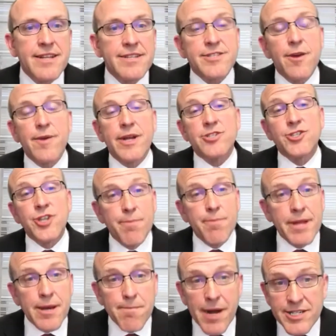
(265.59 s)
So it should
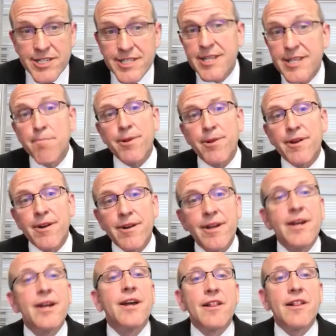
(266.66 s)
be a much simpler
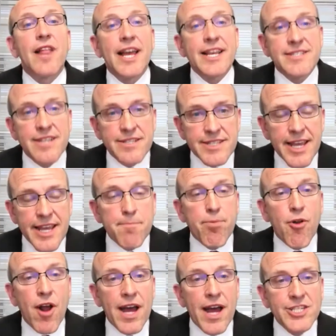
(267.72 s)
licensing
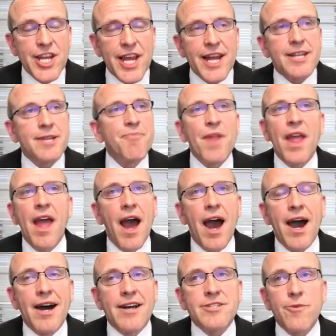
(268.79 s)
project.
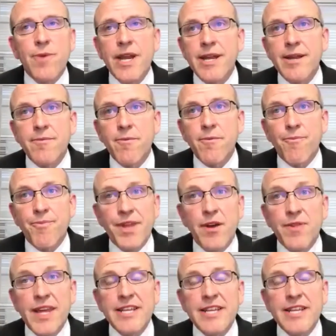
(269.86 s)
So
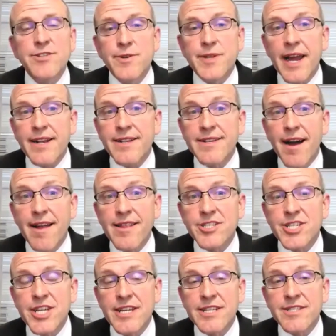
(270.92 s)
these new
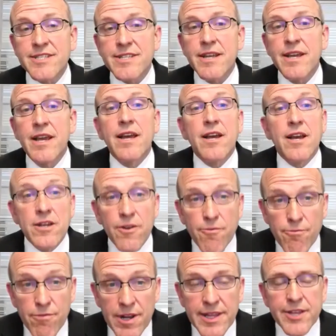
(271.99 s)
technologies
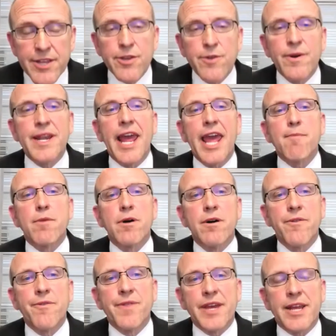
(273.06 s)
really do
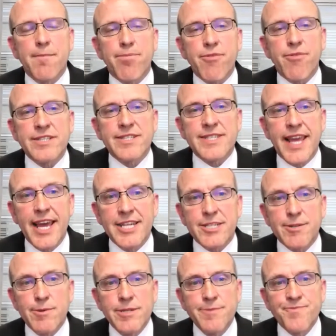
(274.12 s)
enable the compressed
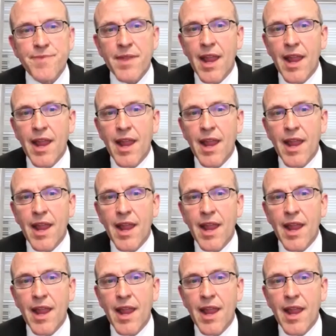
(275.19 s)
schedule.